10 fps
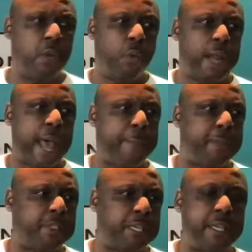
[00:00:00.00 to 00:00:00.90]
what
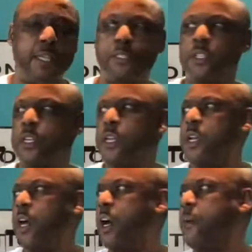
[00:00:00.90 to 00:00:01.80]
happens is
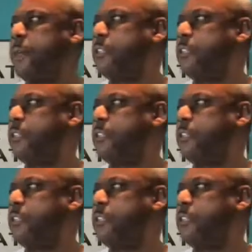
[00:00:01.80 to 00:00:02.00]
um,